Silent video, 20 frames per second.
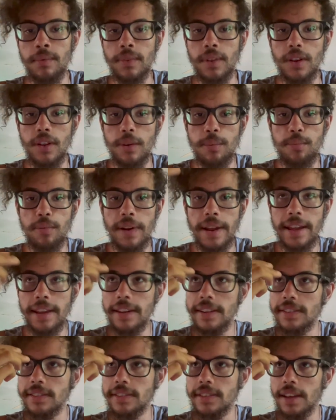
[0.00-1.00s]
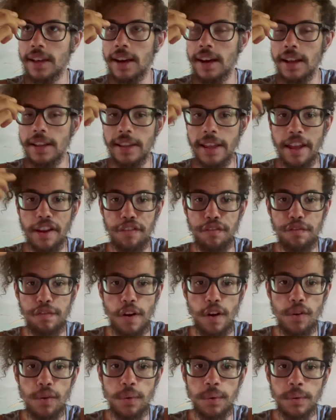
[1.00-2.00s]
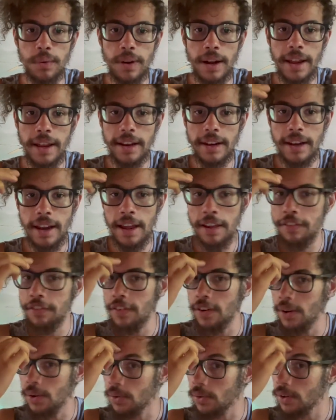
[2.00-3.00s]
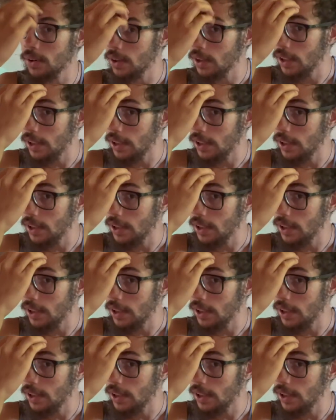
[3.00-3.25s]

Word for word: Your brain is uh, like a phone, right? An iPhone.